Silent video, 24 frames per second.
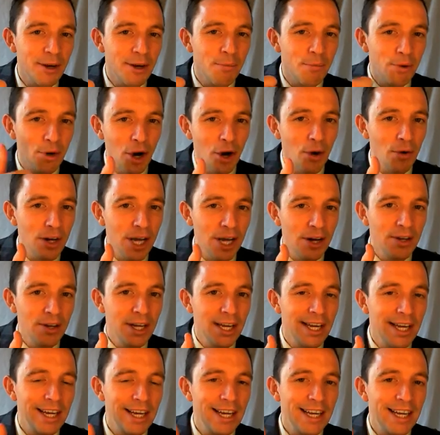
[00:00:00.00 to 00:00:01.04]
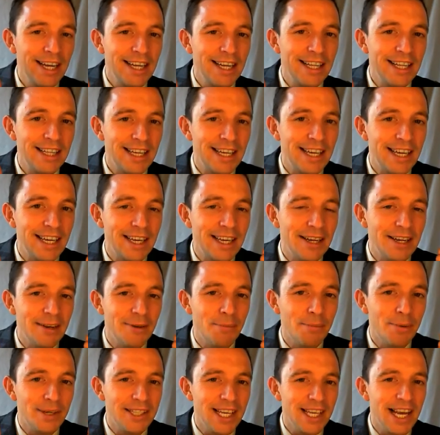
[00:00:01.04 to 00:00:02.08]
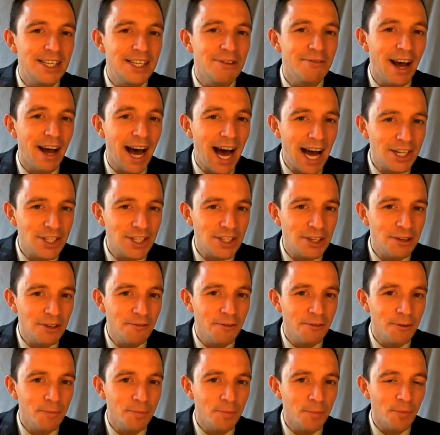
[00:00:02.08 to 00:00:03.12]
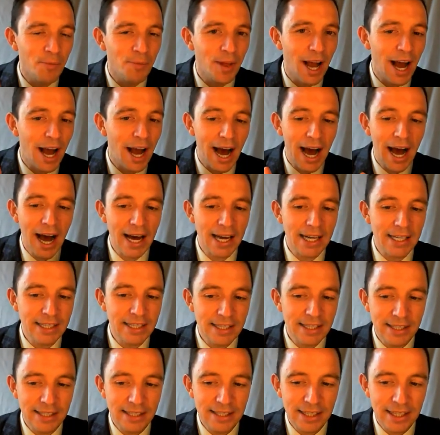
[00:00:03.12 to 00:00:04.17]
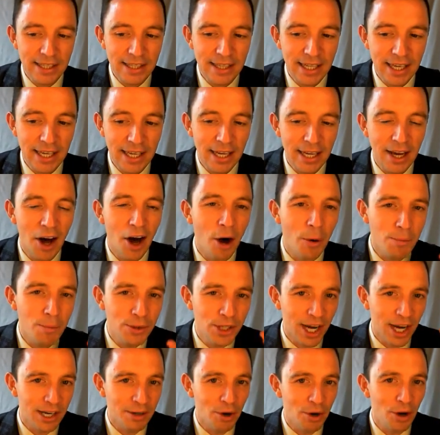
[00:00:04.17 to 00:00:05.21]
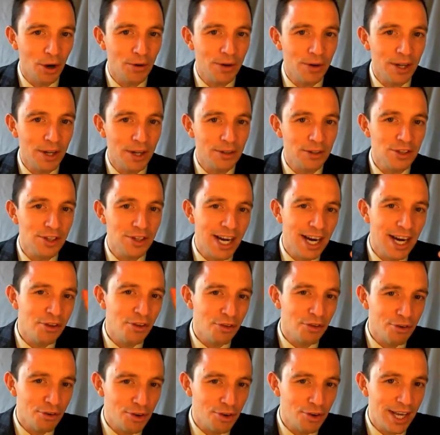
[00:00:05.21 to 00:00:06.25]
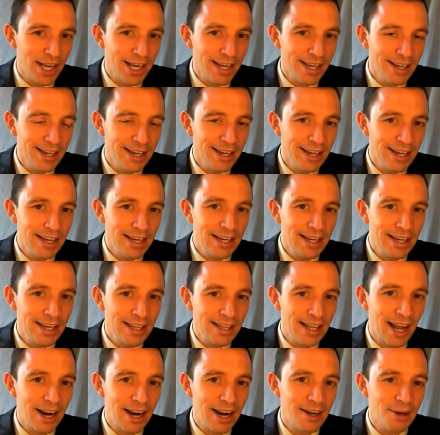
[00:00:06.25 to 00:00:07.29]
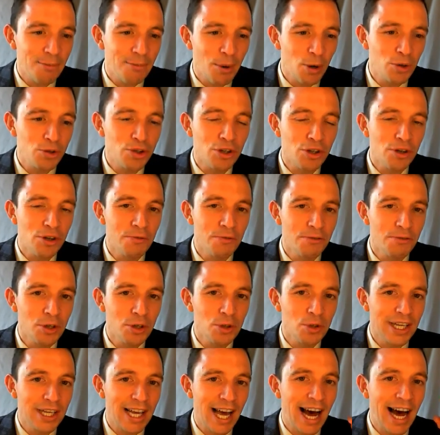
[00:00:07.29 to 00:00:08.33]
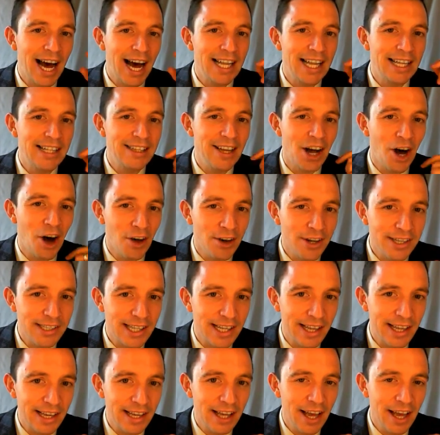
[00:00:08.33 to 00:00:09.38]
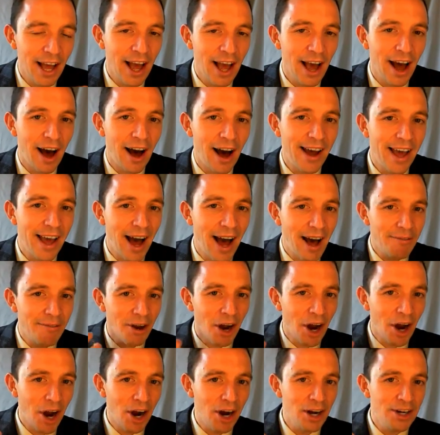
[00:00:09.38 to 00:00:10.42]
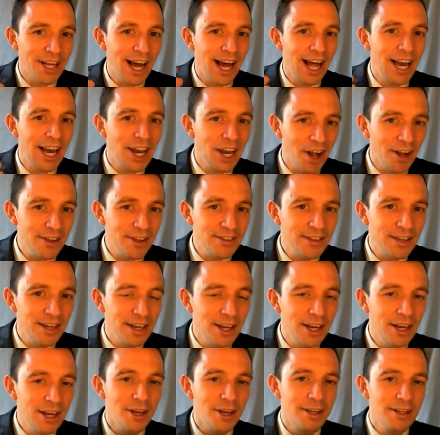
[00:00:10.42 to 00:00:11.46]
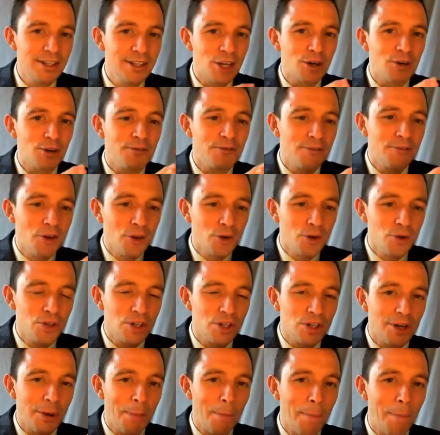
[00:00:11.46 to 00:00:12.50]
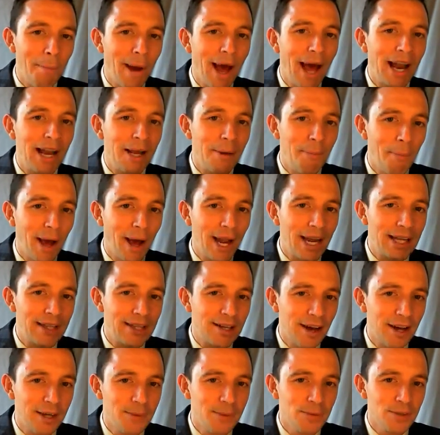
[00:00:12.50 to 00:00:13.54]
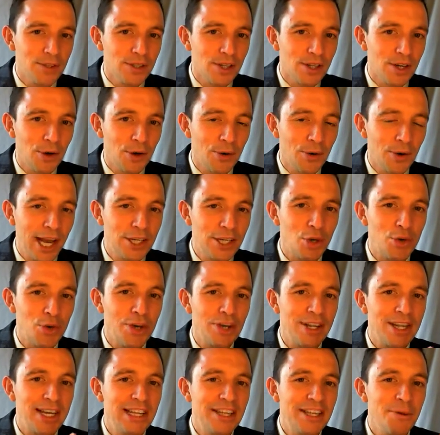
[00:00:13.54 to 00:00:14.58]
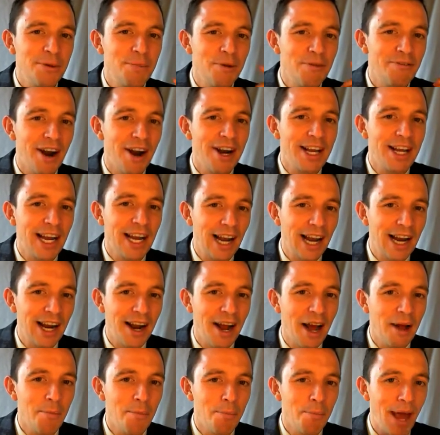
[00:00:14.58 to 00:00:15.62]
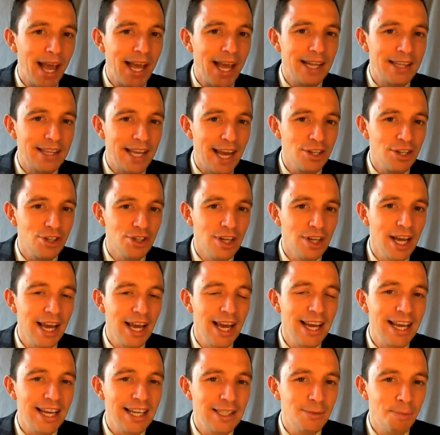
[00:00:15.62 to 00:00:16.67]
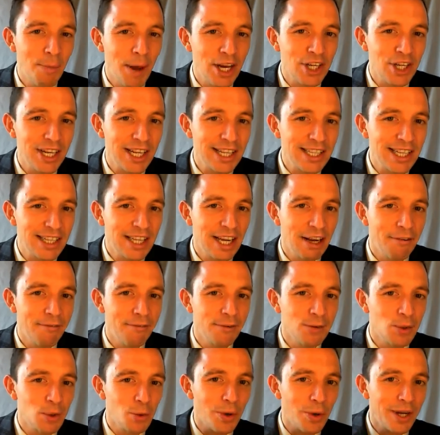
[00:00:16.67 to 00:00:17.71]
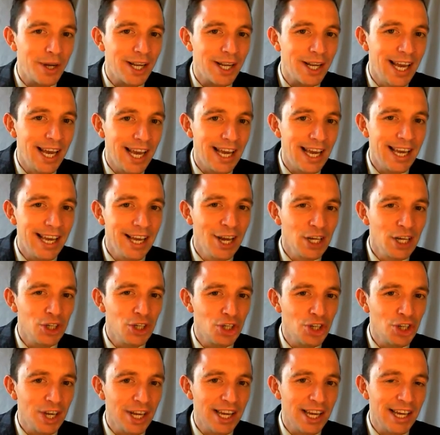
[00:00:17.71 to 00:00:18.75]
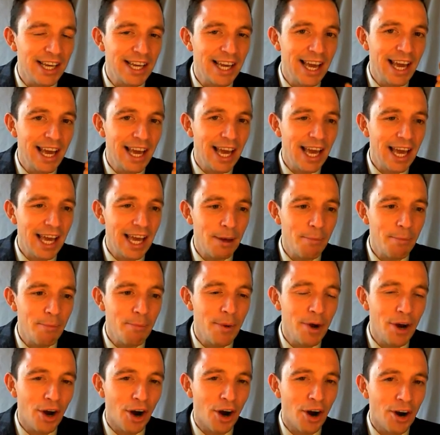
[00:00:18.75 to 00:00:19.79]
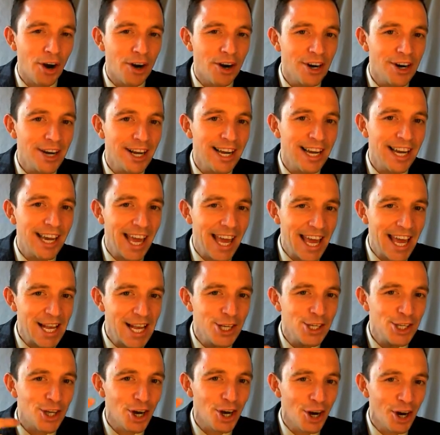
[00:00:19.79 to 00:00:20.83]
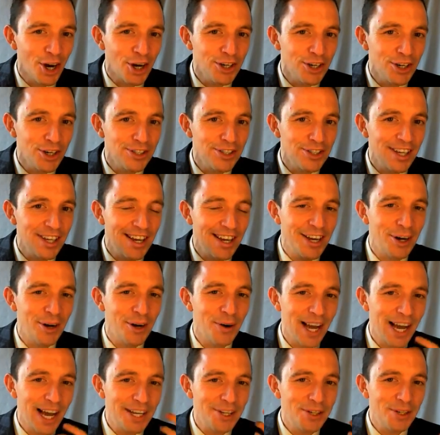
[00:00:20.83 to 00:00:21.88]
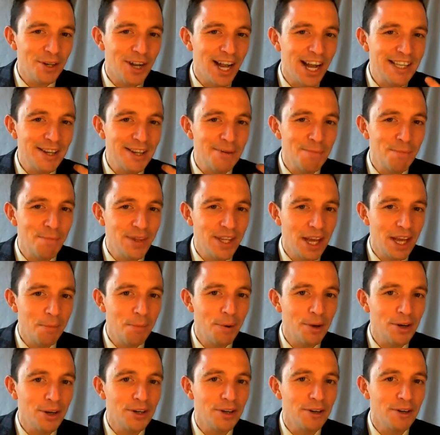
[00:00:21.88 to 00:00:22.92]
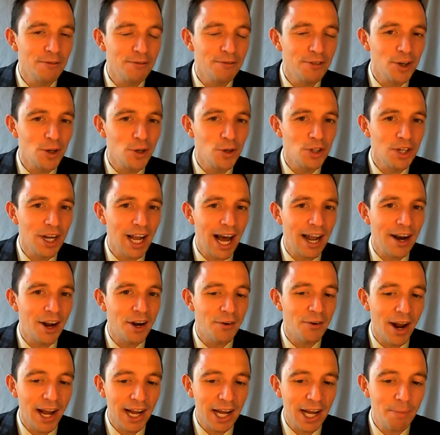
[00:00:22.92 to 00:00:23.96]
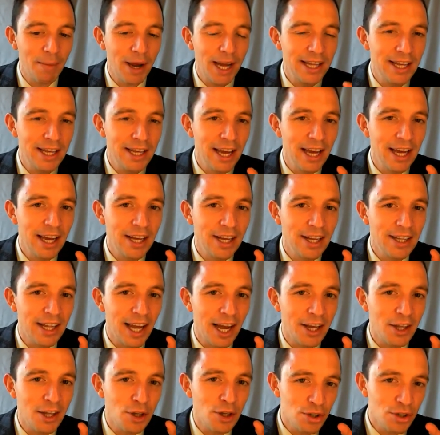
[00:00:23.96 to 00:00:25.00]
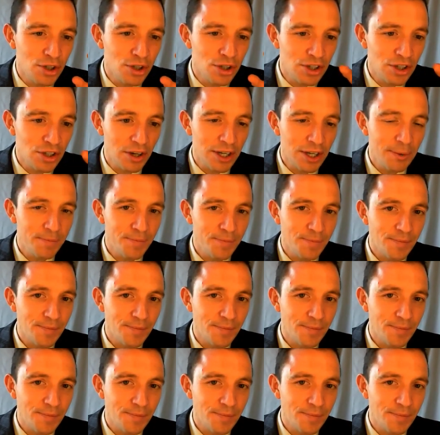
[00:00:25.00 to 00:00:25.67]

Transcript: pronoun, the possessive adjective, and the object pronoun. So they're the three that are the most confusing. And honestly, I have heard a lot the confusion many, many times. Okay, so you need to be very clear and pay attention, especially the difference between he, she, him, her, his, hers. Okay, so that's a typical confusion, and I recommend that you study